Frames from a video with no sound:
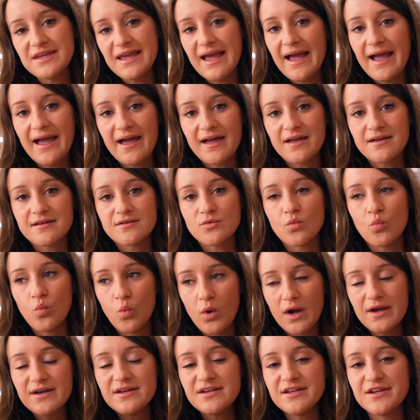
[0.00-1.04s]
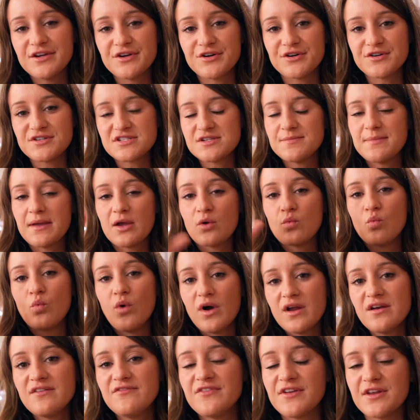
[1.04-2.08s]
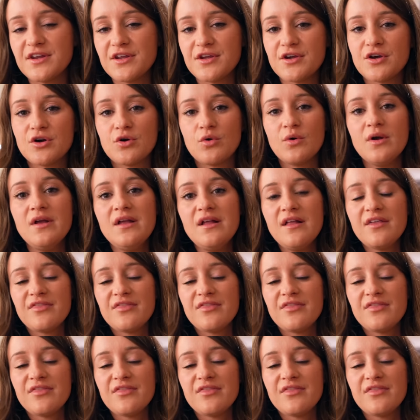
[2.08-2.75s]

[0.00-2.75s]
had one year to make one video